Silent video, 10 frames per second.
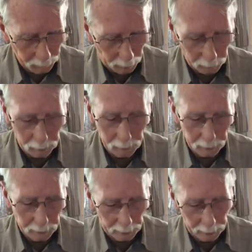That's a
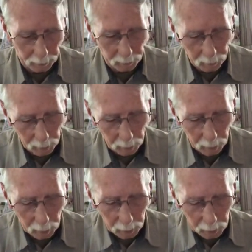good title.
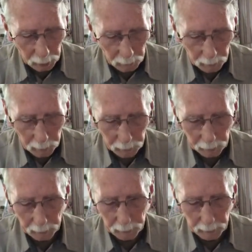Key verse
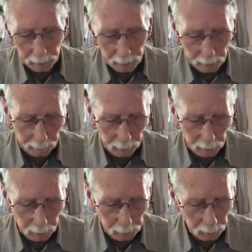is taken out of
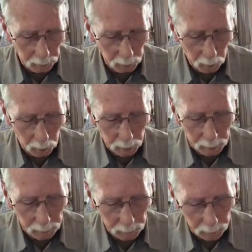Galatians
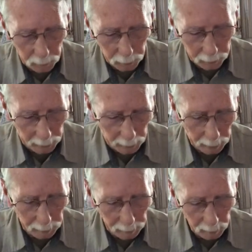1, verse
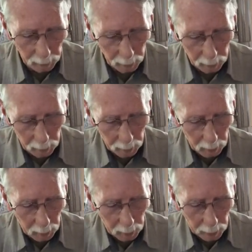9.
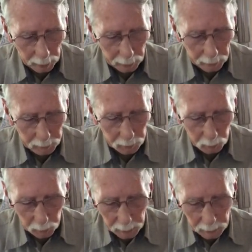As
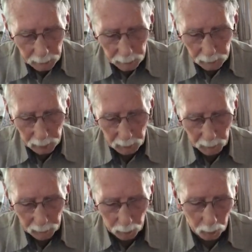we said
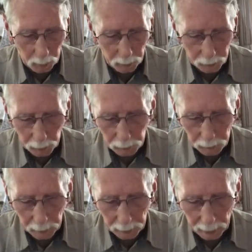before, so
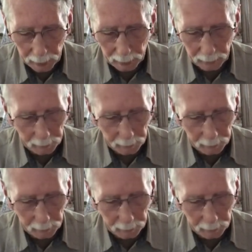say I.